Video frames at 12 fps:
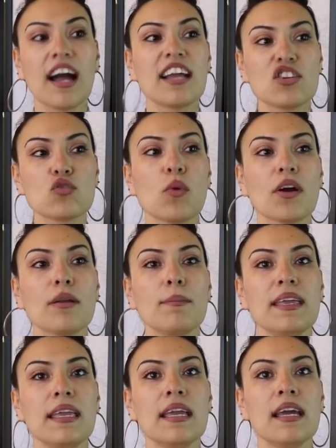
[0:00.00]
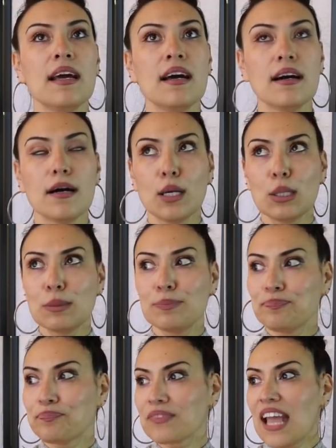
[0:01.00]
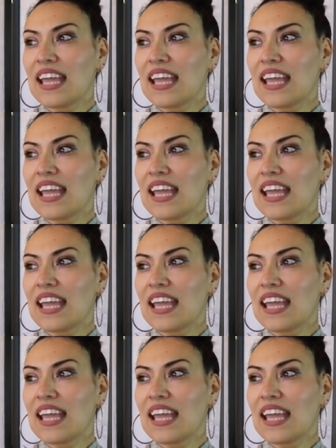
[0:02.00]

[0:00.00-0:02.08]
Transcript: I just wanna be um,